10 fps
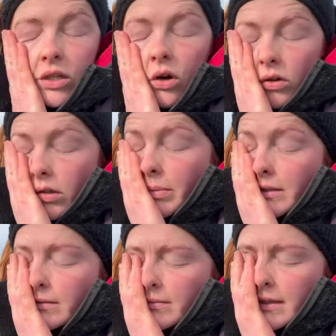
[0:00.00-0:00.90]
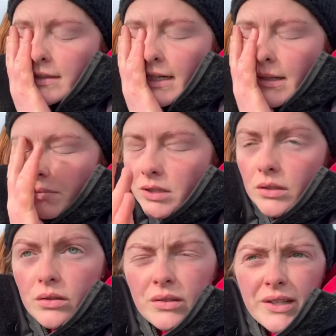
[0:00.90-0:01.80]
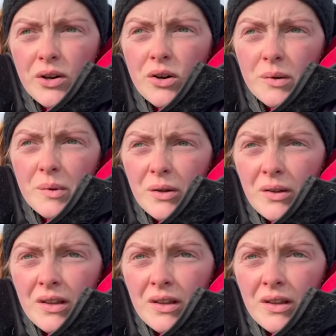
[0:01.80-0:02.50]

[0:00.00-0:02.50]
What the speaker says: horrible. It's absolutely horrible.